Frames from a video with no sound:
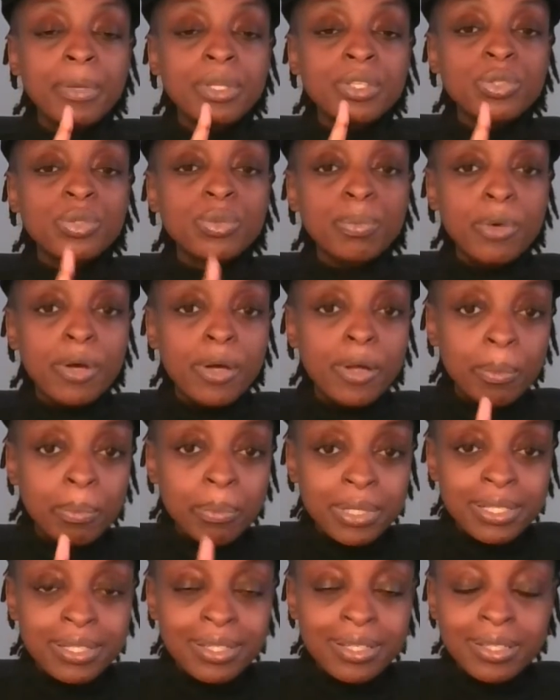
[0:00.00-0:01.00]
small
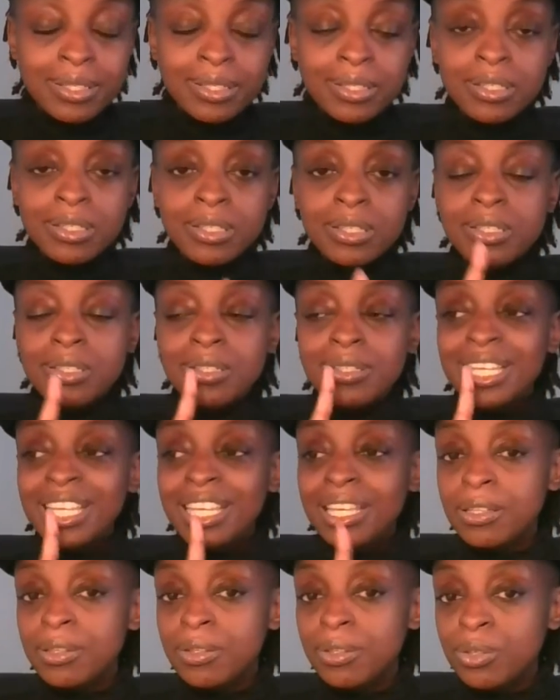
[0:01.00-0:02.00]
businesses
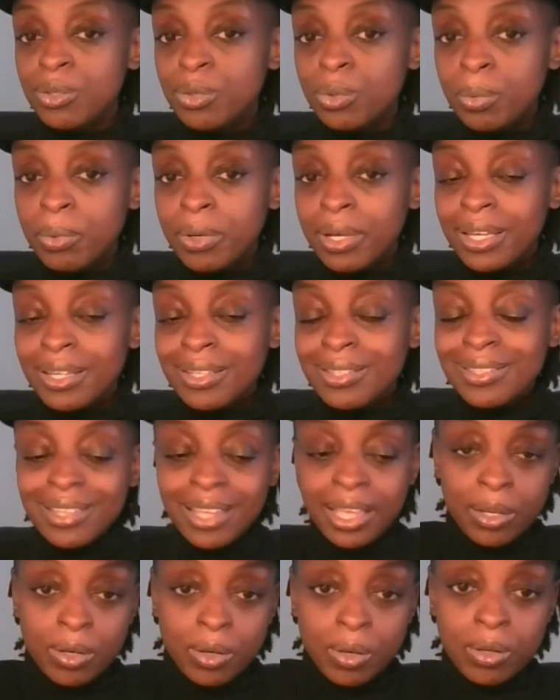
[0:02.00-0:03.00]
in the US
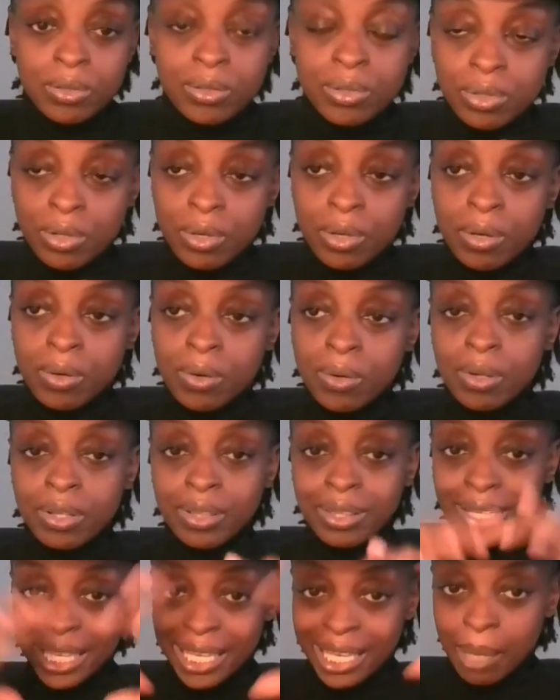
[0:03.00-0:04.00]
and also
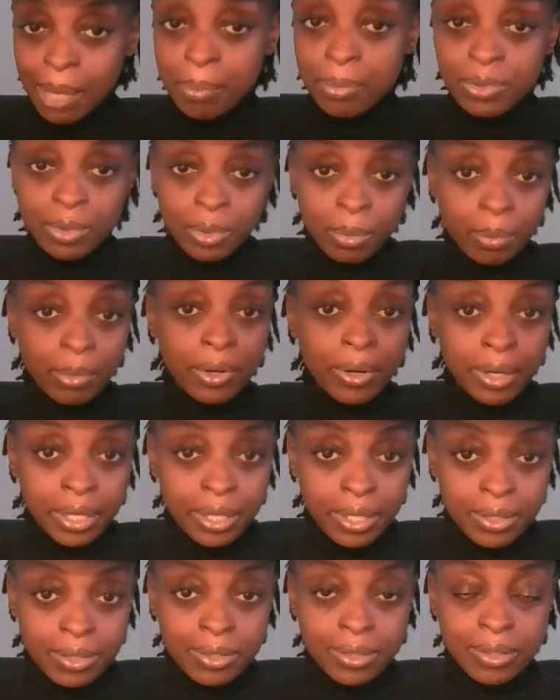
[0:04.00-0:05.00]
the capital
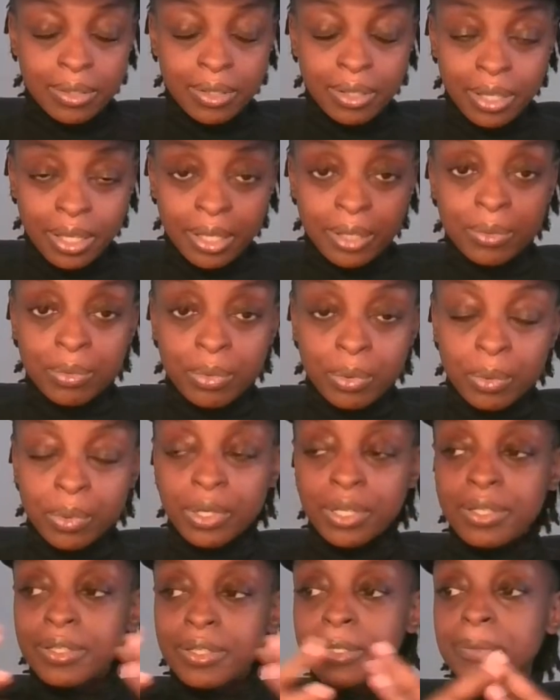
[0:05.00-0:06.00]
markets in
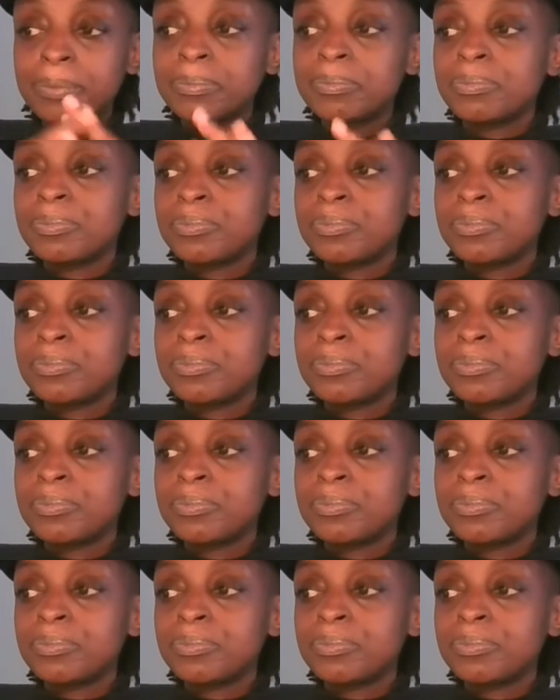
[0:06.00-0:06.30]
Rwanda.